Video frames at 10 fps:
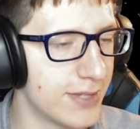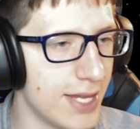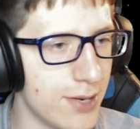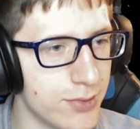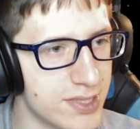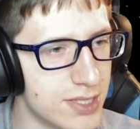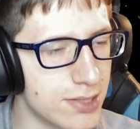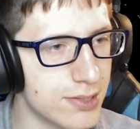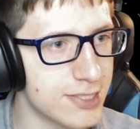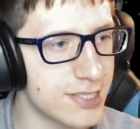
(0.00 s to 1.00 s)
That was the
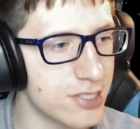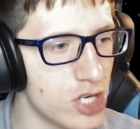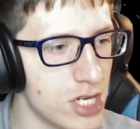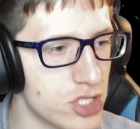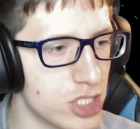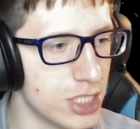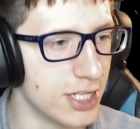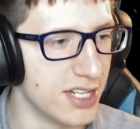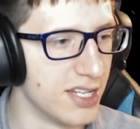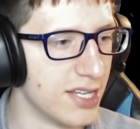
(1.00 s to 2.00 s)
suggestion.
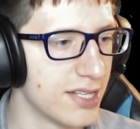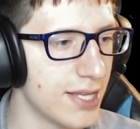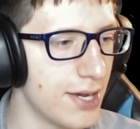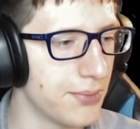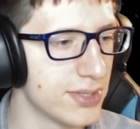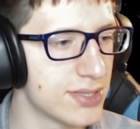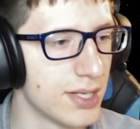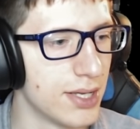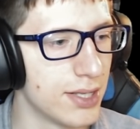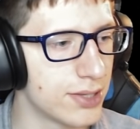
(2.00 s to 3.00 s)
That was
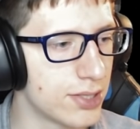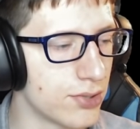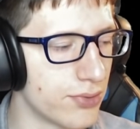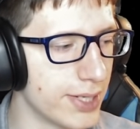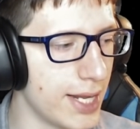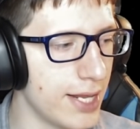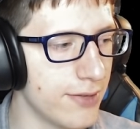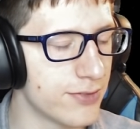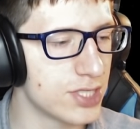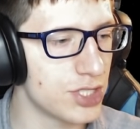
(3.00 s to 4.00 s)
the
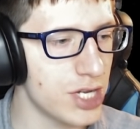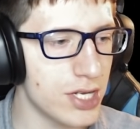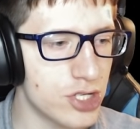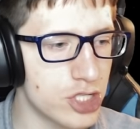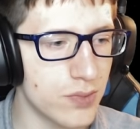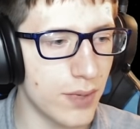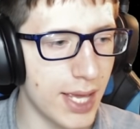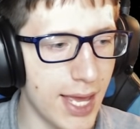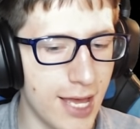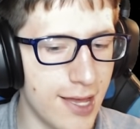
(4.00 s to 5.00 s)
creative suggestion we
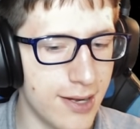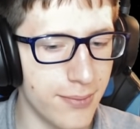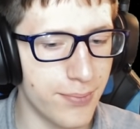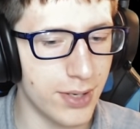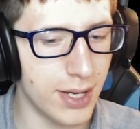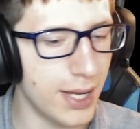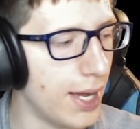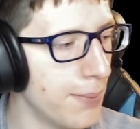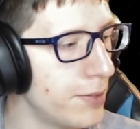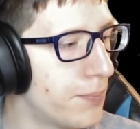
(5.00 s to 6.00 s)
had, but I
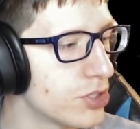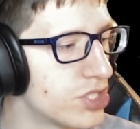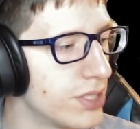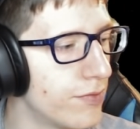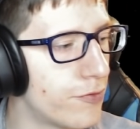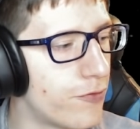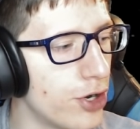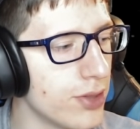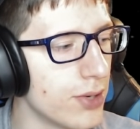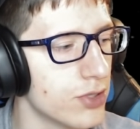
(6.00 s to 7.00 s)
I'm gonna push it even
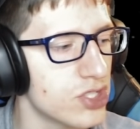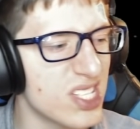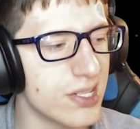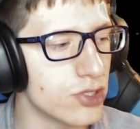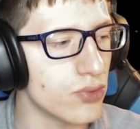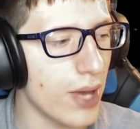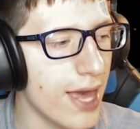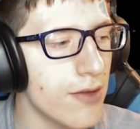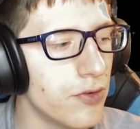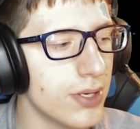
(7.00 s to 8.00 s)
further. We're just gonna do
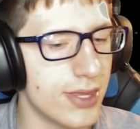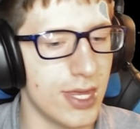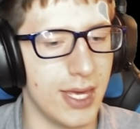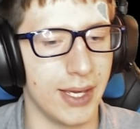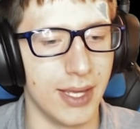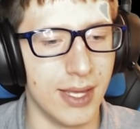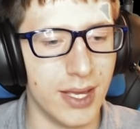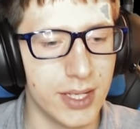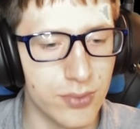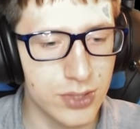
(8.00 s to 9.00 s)
everything.
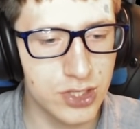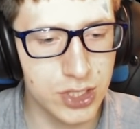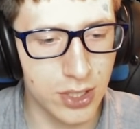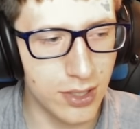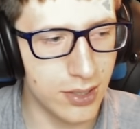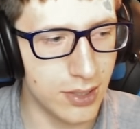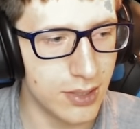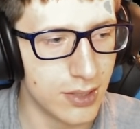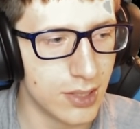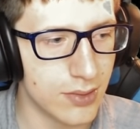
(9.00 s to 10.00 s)
We'll start...
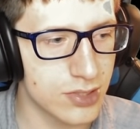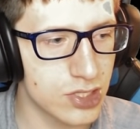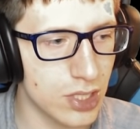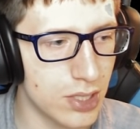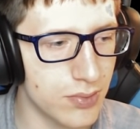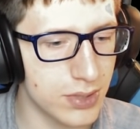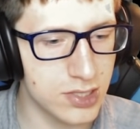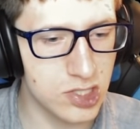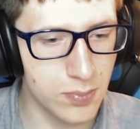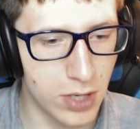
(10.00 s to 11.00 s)
We'll start with the
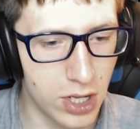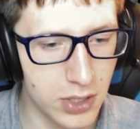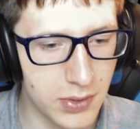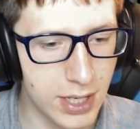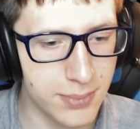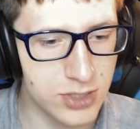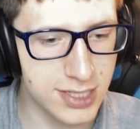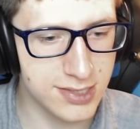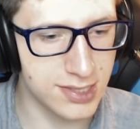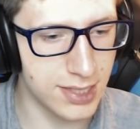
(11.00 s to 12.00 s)
smaller
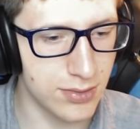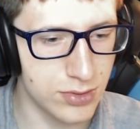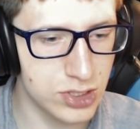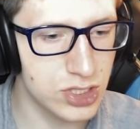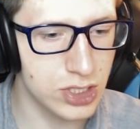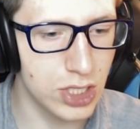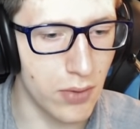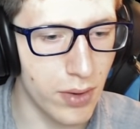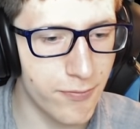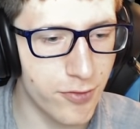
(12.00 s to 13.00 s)
objects, and then we'll just go
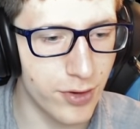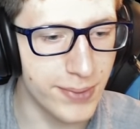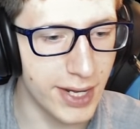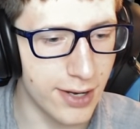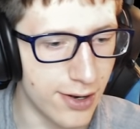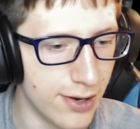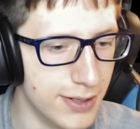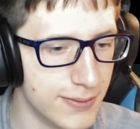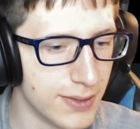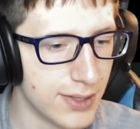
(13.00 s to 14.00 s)
up from there.
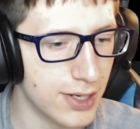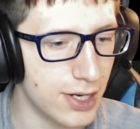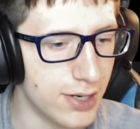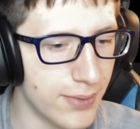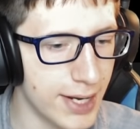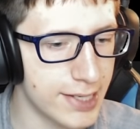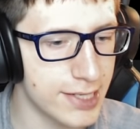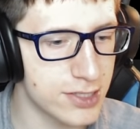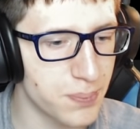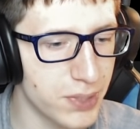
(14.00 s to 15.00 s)
All right,
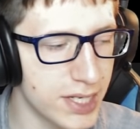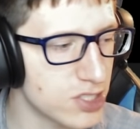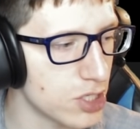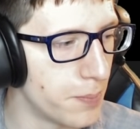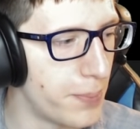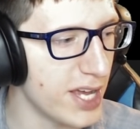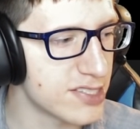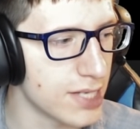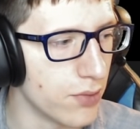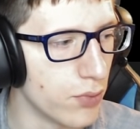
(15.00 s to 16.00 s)
kids, place your bets
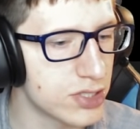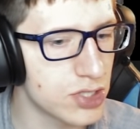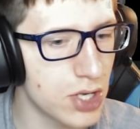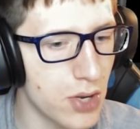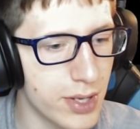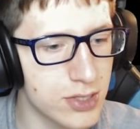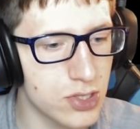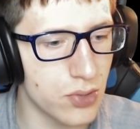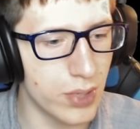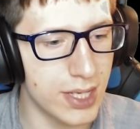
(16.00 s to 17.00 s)
on what's going
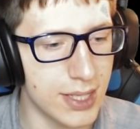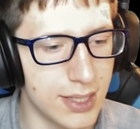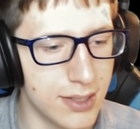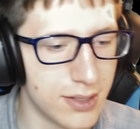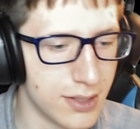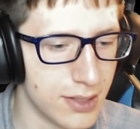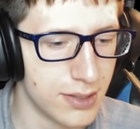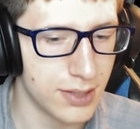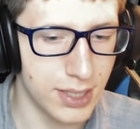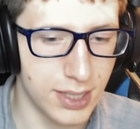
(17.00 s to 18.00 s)
to win.
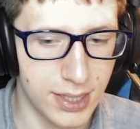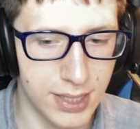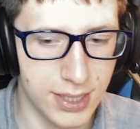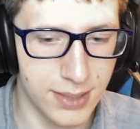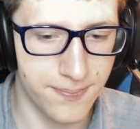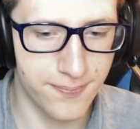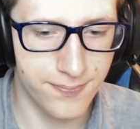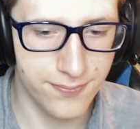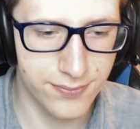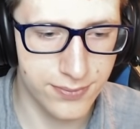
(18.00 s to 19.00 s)
Uh,
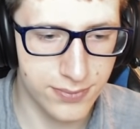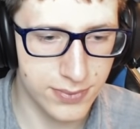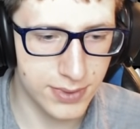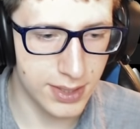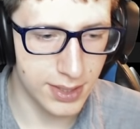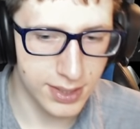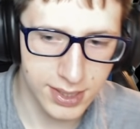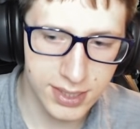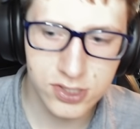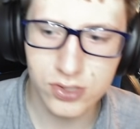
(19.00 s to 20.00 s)
can
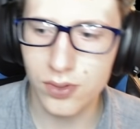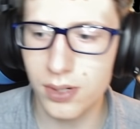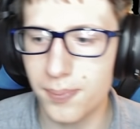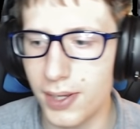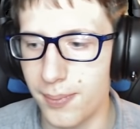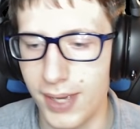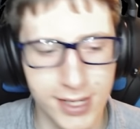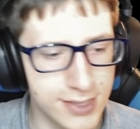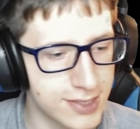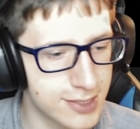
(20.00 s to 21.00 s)
I sort by
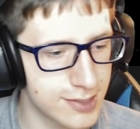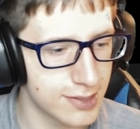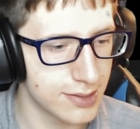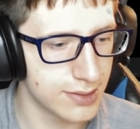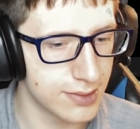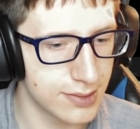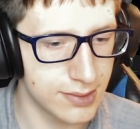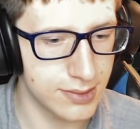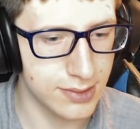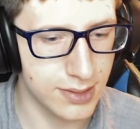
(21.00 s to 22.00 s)
mass?
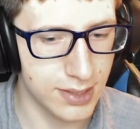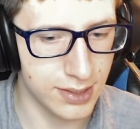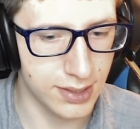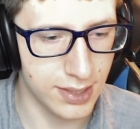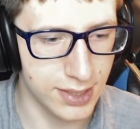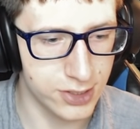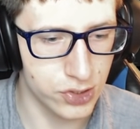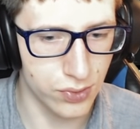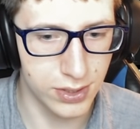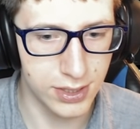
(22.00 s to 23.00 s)
Can can I
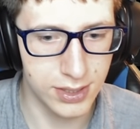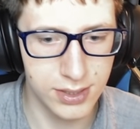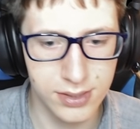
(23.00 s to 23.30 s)
sort?